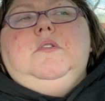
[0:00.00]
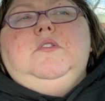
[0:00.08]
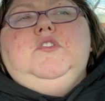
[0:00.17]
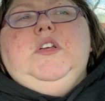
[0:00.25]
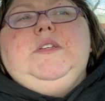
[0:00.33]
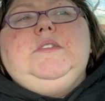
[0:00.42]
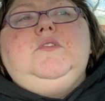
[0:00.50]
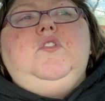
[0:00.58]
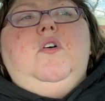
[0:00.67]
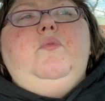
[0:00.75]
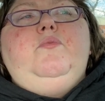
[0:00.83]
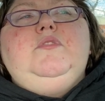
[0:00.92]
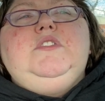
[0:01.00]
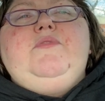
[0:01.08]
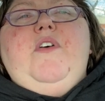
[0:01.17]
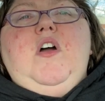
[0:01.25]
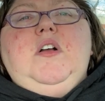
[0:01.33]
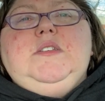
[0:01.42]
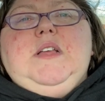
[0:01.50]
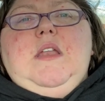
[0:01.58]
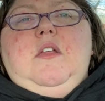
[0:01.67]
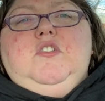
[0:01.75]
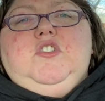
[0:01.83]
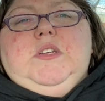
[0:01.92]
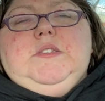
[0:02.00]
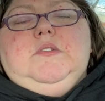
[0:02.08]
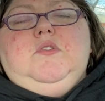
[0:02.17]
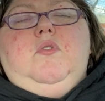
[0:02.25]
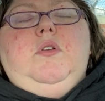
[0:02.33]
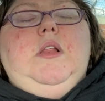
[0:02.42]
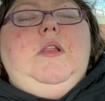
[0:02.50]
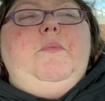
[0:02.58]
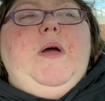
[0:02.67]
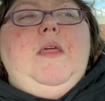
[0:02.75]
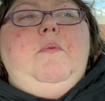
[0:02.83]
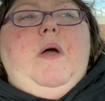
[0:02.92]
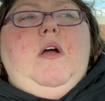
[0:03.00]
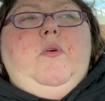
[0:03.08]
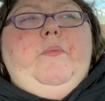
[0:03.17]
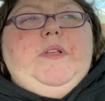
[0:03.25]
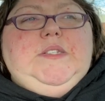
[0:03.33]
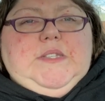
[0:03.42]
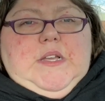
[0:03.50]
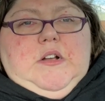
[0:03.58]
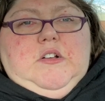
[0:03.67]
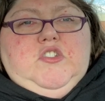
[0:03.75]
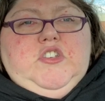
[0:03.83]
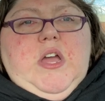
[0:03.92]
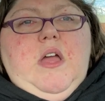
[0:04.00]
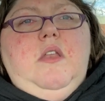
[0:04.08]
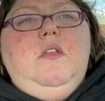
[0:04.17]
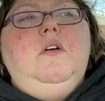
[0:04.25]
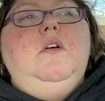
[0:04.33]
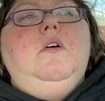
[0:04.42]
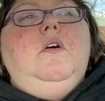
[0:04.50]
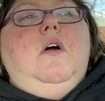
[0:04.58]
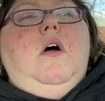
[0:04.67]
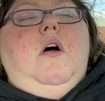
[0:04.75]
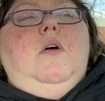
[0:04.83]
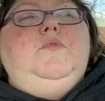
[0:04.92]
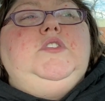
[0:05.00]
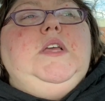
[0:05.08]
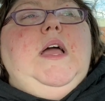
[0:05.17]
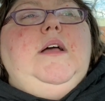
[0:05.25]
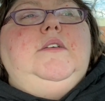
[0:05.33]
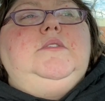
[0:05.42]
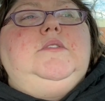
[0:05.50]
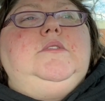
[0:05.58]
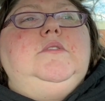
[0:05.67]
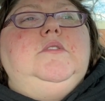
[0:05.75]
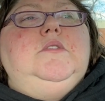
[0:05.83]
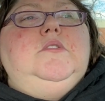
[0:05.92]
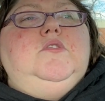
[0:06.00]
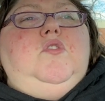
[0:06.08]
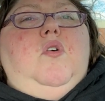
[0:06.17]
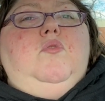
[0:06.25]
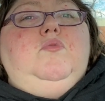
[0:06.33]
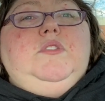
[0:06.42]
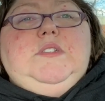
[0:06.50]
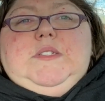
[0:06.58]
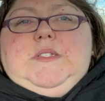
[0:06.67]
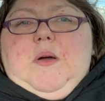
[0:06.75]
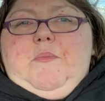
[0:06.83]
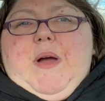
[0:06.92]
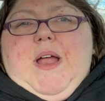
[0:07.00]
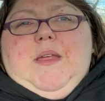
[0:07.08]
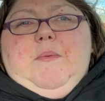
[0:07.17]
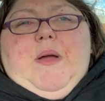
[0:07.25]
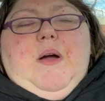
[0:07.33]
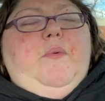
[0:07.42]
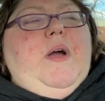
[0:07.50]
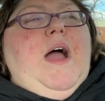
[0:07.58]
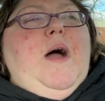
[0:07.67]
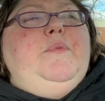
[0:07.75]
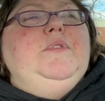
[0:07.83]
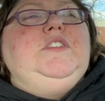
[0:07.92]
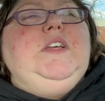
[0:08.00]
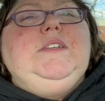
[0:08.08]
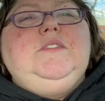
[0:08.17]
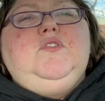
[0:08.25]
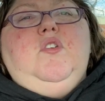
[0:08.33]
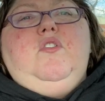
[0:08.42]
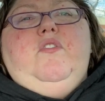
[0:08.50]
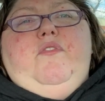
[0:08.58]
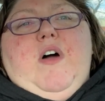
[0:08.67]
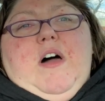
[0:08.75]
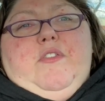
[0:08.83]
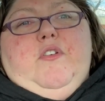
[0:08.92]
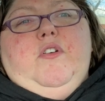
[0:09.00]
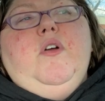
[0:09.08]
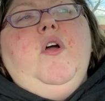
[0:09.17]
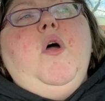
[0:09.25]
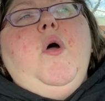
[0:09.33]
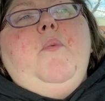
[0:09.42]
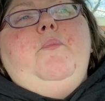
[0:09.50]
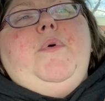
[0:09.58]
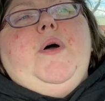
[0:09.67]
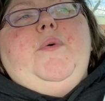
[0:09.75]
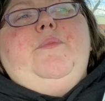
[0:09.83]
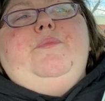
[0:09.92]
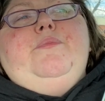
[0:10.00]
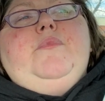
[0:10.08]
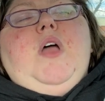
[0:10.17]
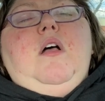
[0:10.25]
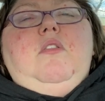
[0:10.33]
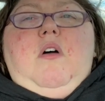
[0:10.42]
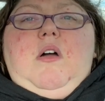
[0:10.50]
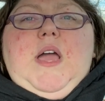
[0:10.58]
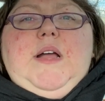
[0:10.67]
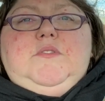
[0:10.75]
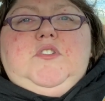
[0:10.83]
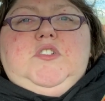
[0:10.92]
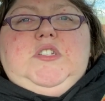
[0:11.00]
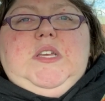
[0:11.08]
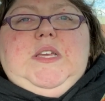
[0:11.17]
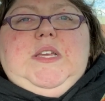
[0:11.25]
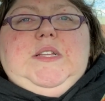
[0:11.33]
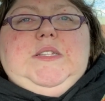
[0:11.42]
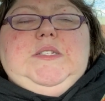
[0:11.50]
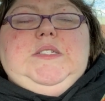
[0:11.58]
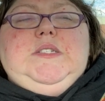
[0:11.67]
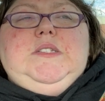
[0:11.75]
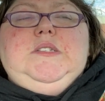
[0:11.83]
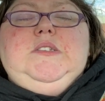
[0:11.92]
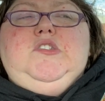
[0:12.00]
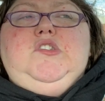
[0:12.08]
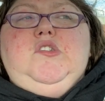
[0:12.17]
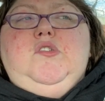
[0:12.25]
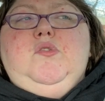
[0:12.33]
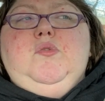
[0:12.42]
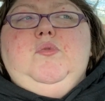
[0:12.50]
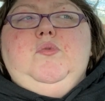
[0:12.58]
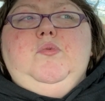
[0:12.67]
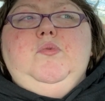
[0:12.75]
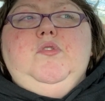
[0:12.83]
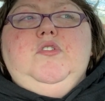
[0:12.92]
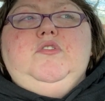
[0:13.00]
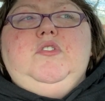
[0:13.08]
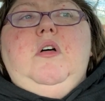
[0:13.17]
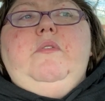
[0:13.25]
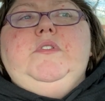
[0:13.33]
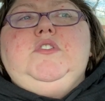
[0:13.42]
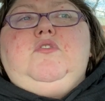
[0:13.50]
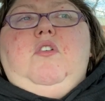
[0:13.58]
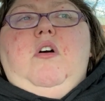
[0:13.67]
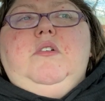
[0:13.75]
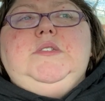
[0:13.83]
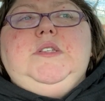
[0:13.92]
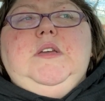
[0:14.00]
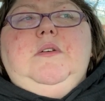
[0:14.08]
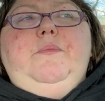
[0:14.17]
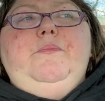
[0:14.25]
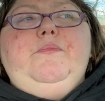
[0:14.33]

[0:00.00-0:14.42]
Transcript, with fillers: she hasn't told, as far as I know, she hasn't told anybody about her miscarriage yet. Um, she has told somebody about what happened. She hasn't told her father. But not long after she gets to Sullivan's Crossing,